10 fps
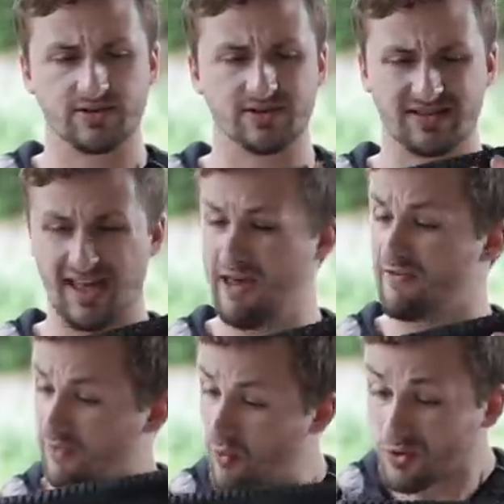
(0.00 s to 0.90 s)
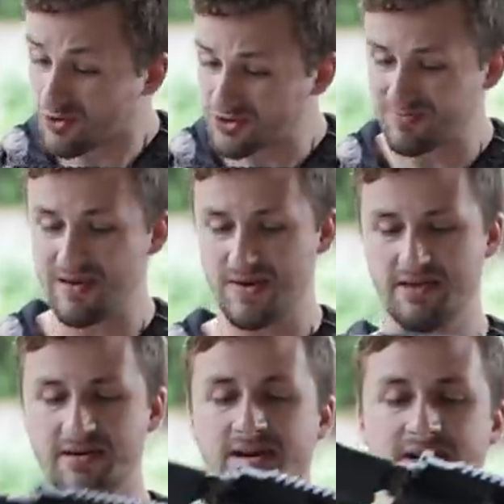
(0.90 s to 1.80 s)
so this is like the A4s
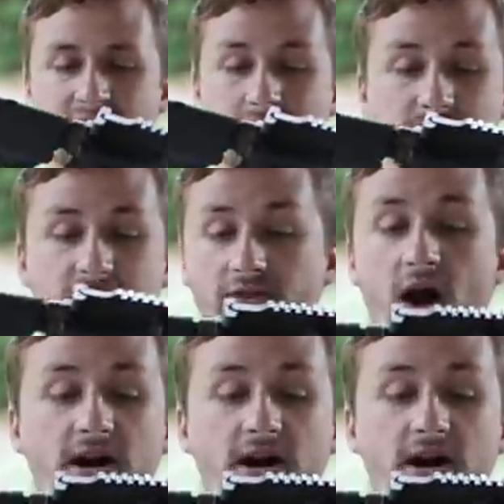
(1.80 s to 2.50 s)
maybe. Um, got the